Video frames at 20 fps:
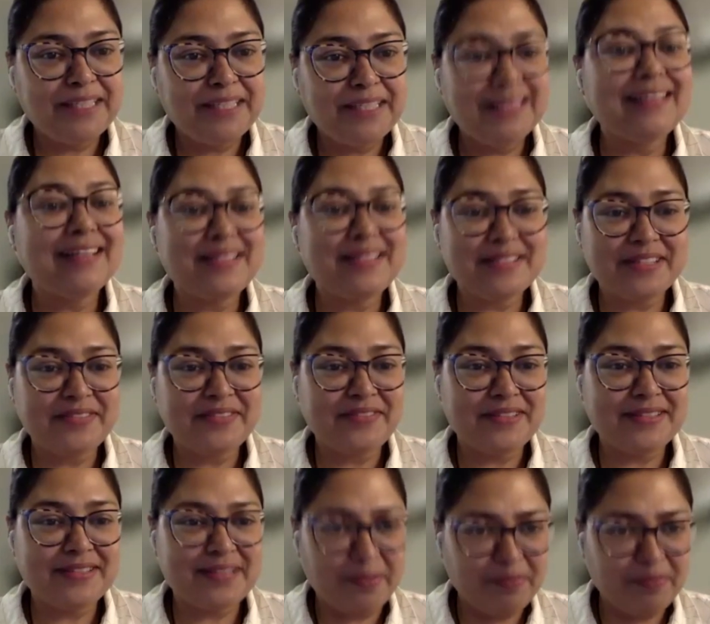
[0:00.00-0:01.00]
That is a
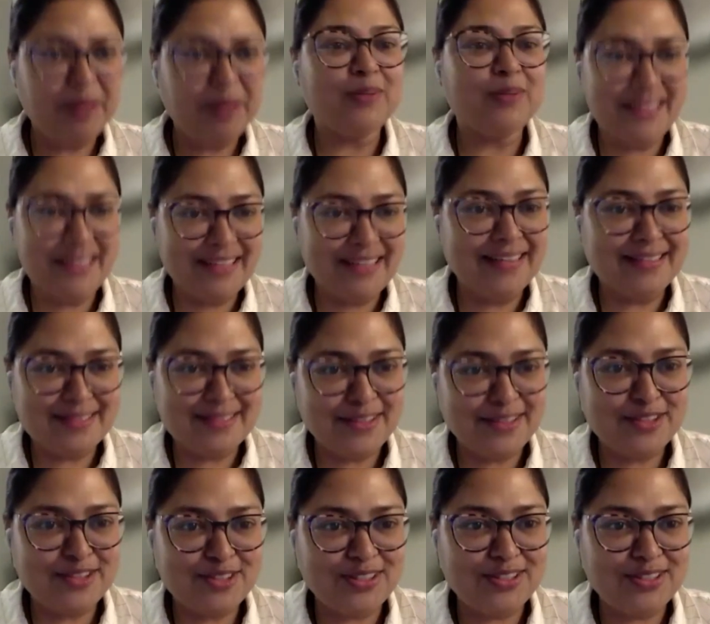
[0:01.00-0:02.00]
difference. Some people take this
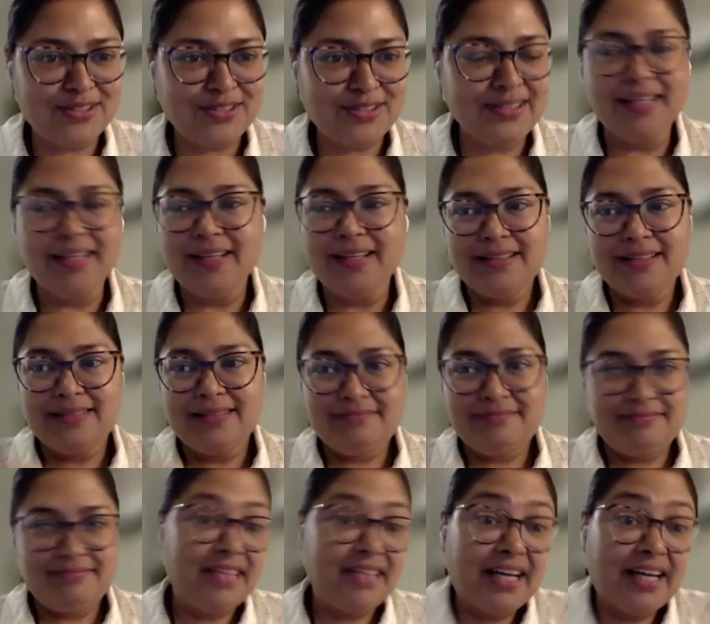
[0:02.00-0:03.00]
initiation.
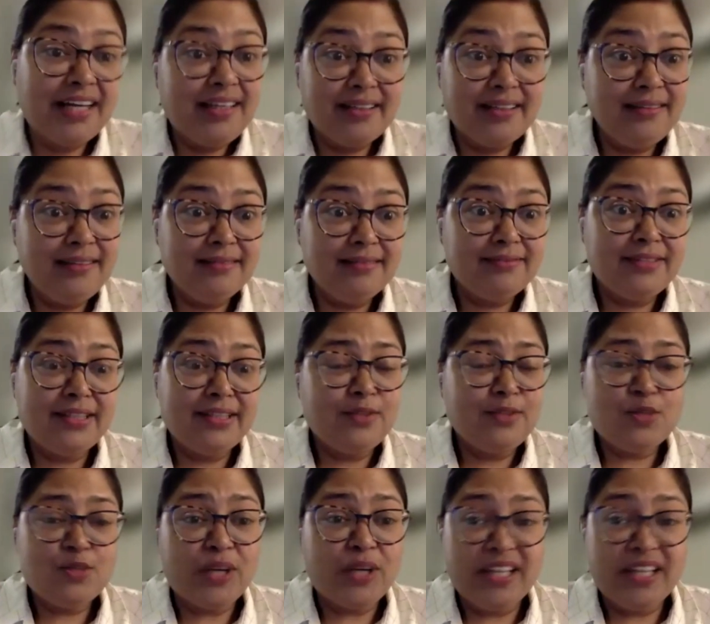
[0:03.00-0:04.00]
I did when I
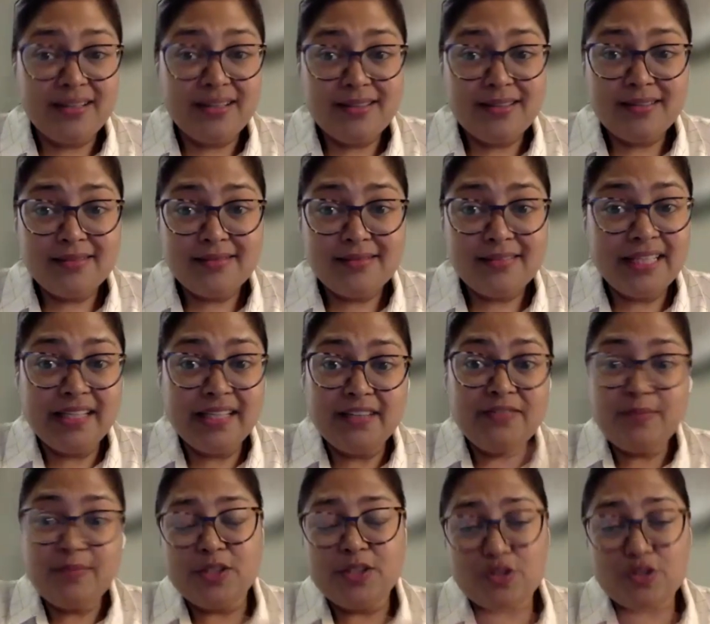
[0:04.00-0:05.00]
was 28. I
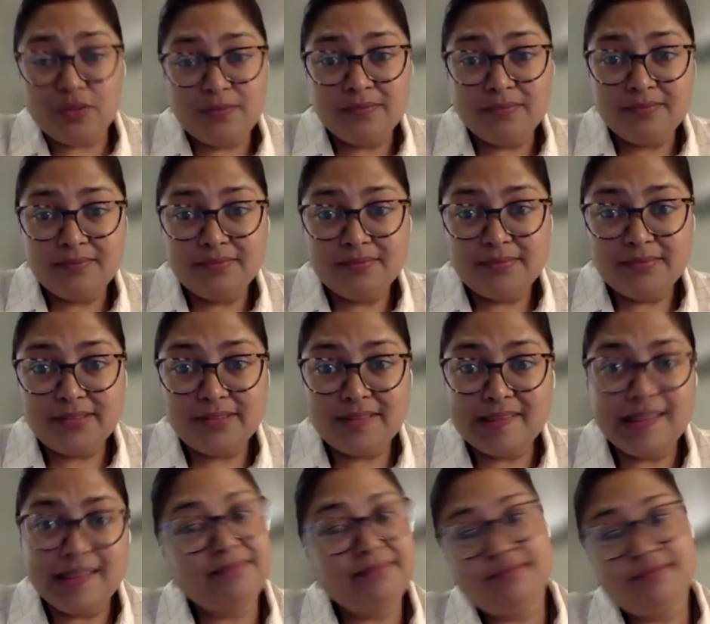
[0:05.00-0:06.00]
left my job. I
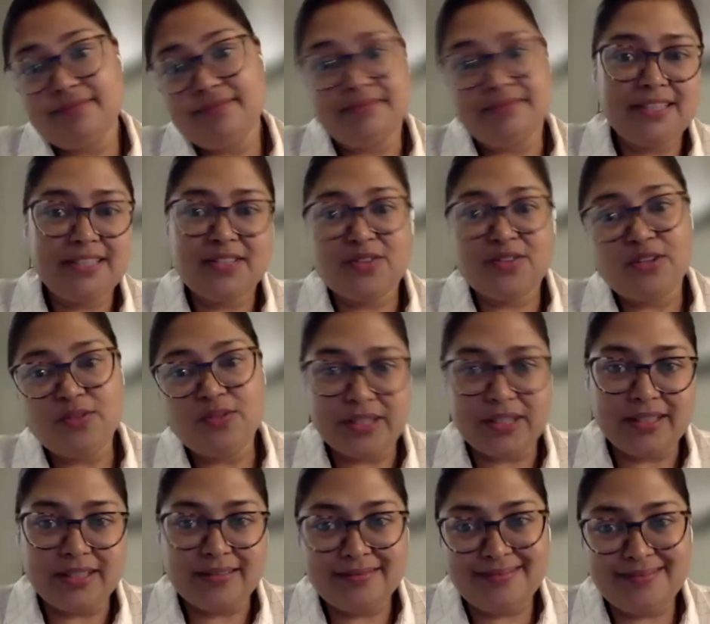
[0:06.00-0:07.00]
was like, this is not
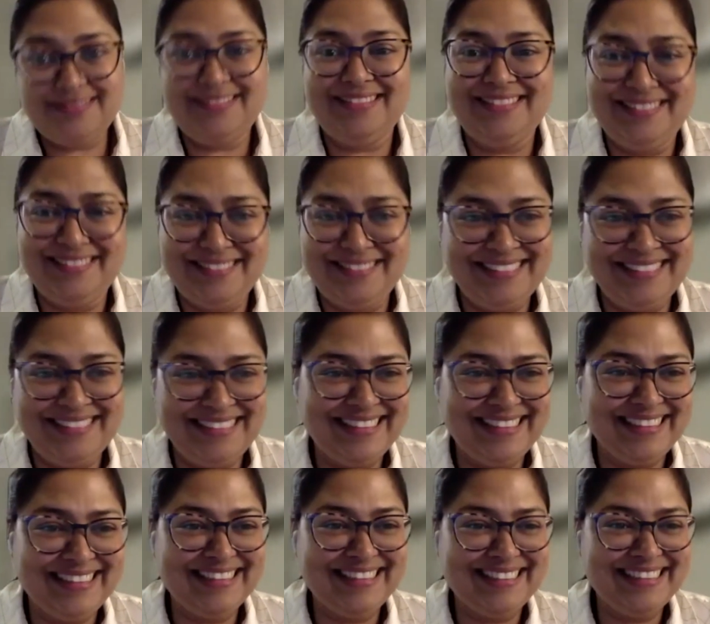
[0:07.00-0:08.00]
working.
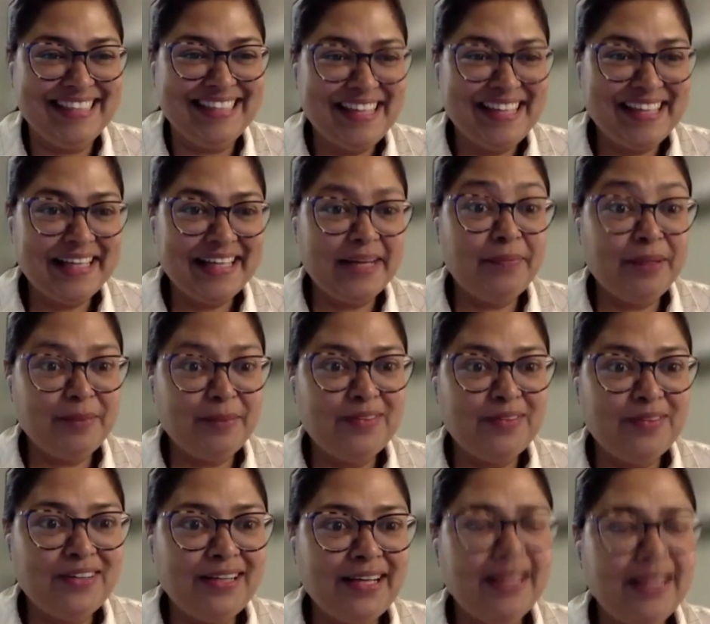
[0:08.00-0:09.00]
And people
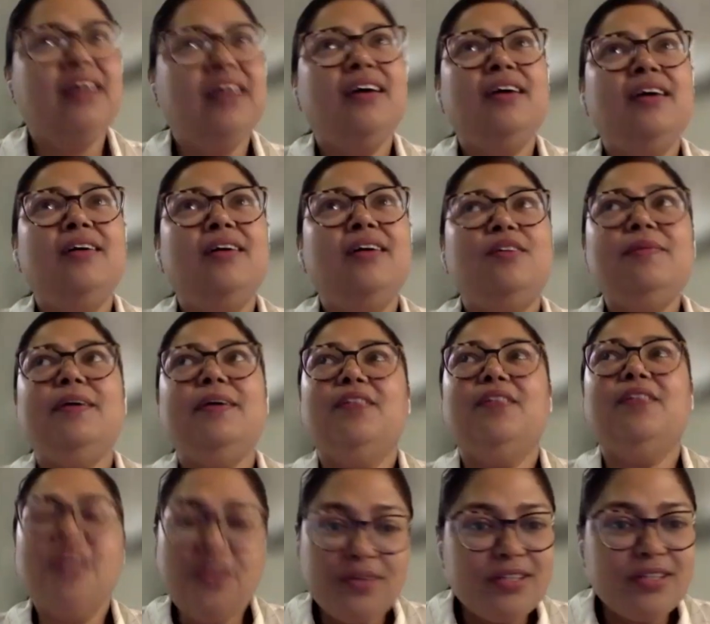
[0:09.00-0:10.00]
were like, oh my
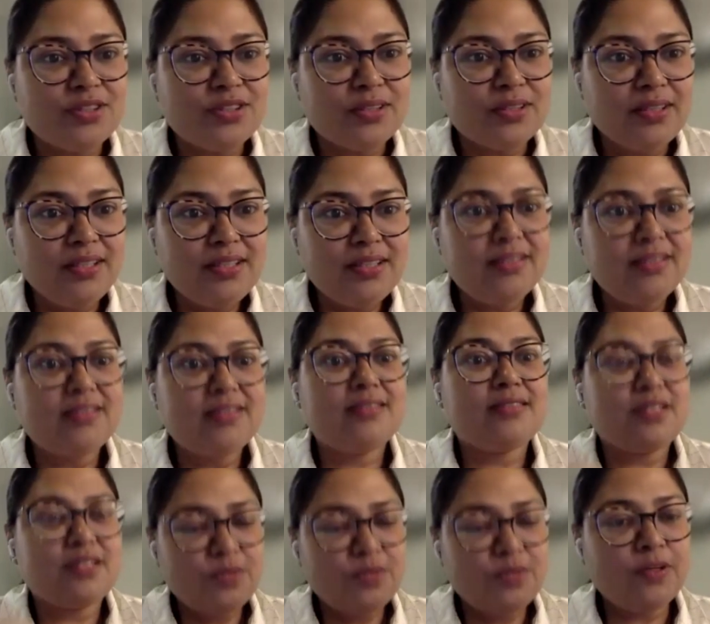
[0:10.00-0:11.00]
God, you're a journalist. This is
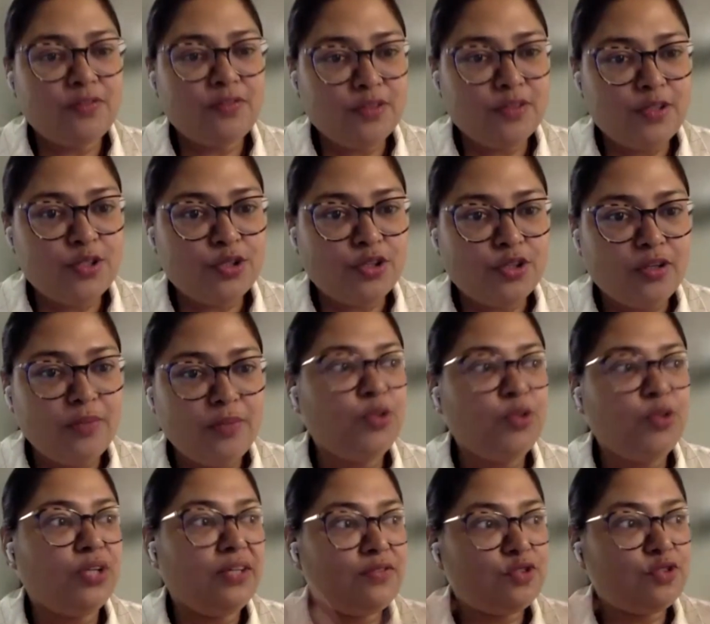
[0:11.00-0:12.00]
such a powerful job.
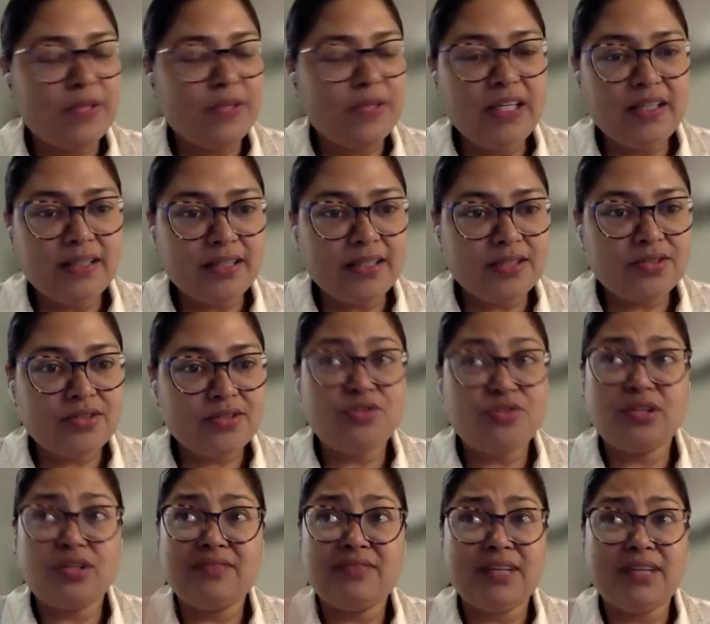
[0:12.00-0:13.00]
You have so many connections.
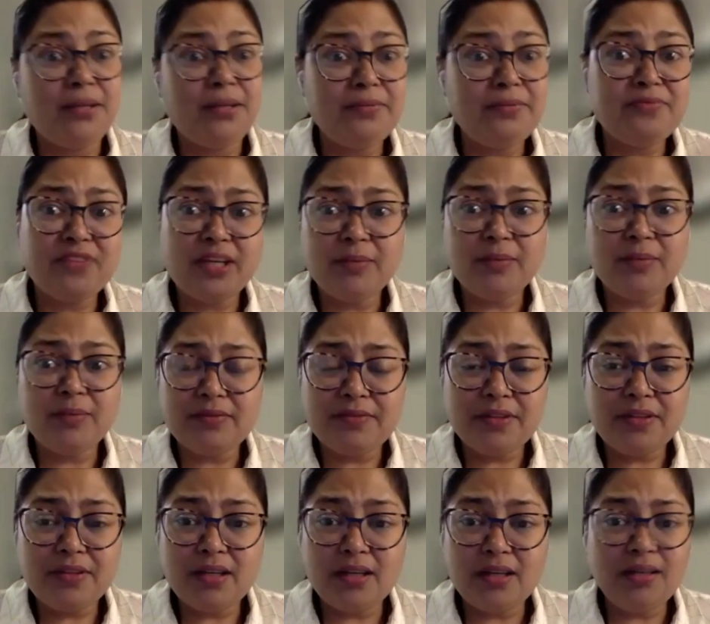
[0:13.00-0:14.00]
You have name, fame,
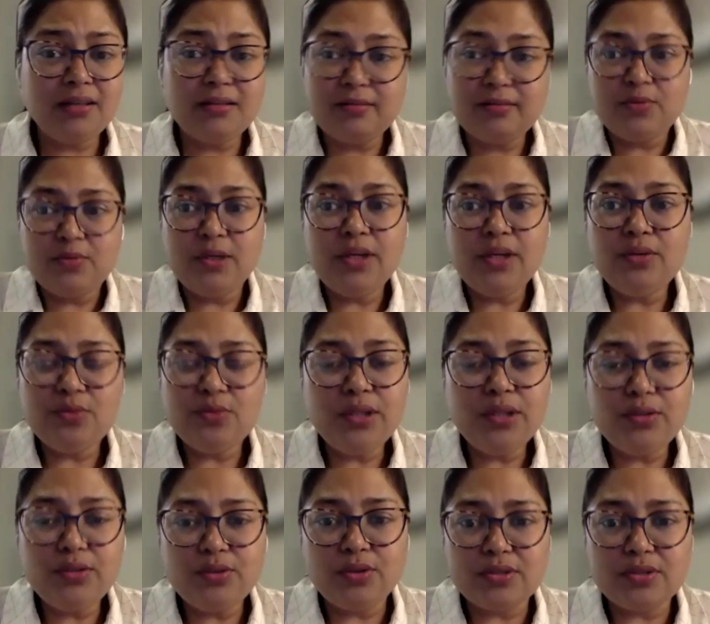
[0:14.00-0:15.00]
everything. And what are you
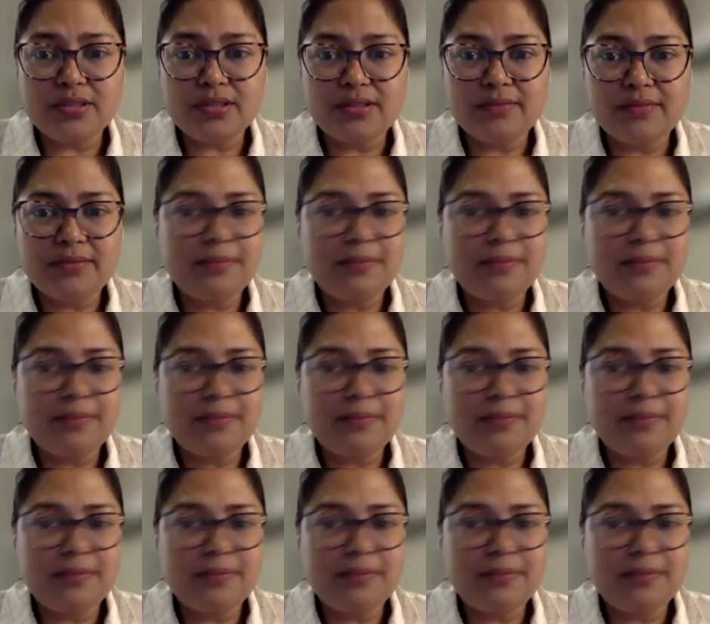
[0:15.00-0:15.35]
doing to yourself?